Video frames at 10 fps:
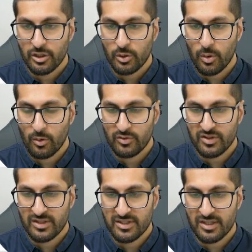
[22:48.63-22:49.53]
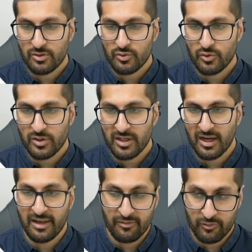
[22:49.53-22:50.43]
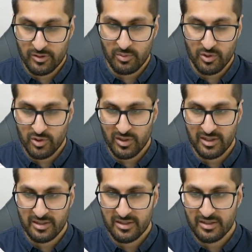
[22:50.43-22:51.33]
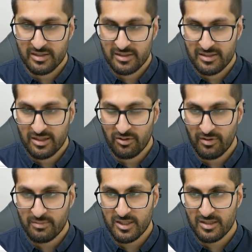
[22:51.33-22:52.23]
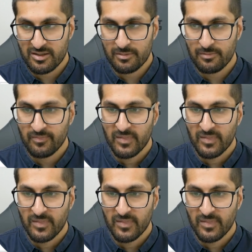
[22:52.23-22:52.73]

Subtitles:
quotes and sales order and invoice module in the CRM system.